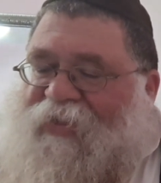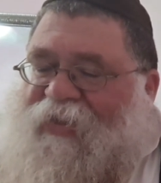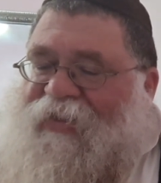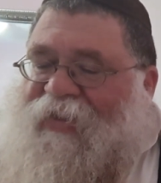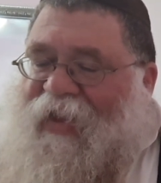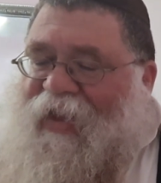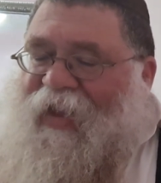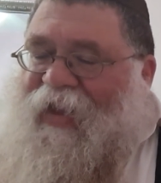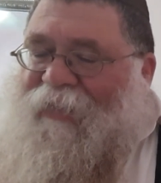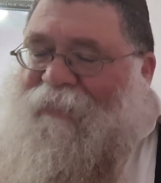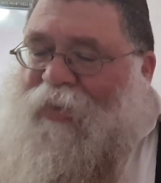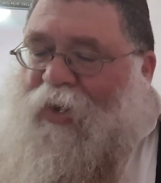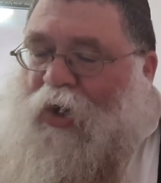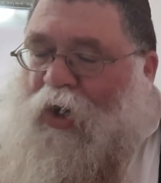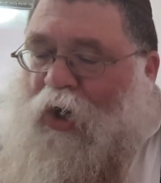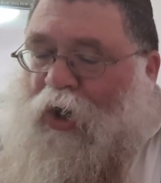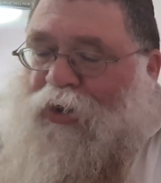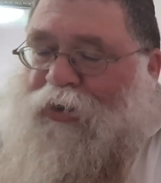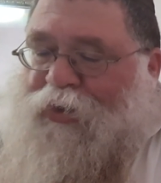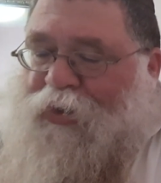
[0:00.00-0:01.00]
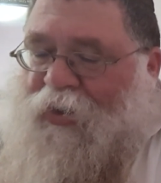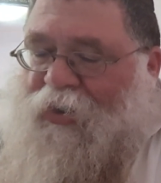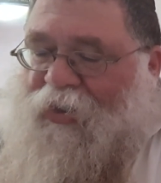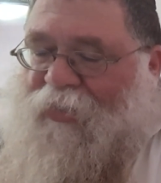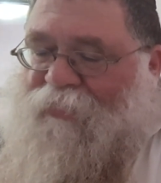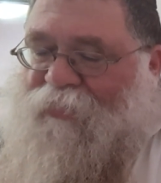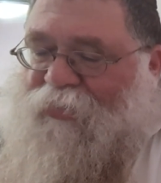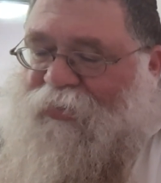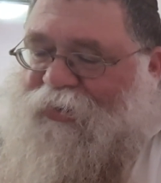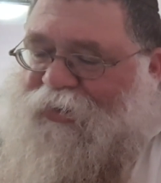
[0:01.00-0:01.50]
the name
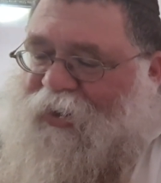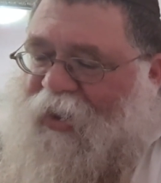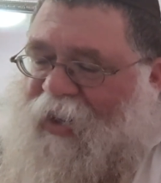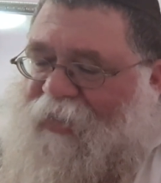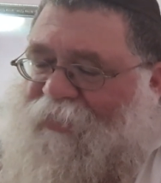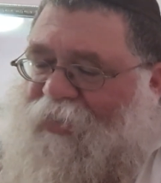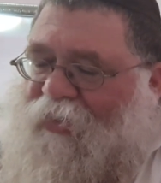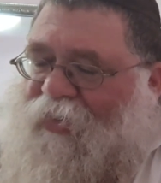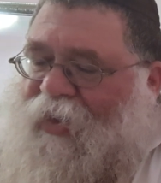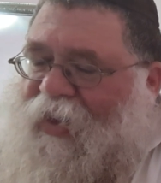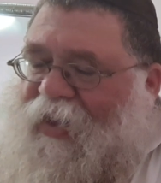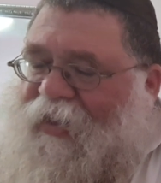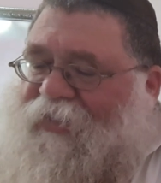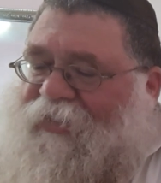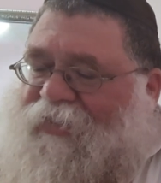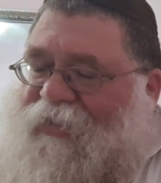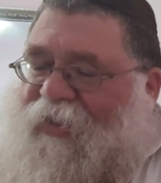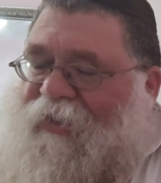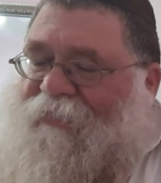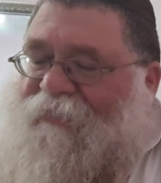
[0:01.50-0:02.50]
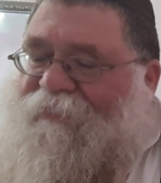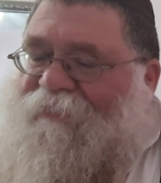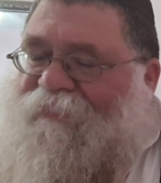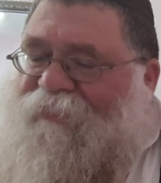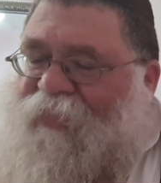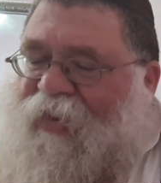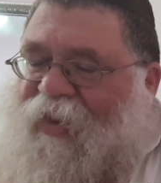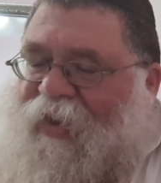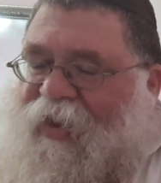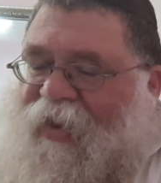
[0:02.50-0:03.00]
Adam, who Shem Ha'etzem,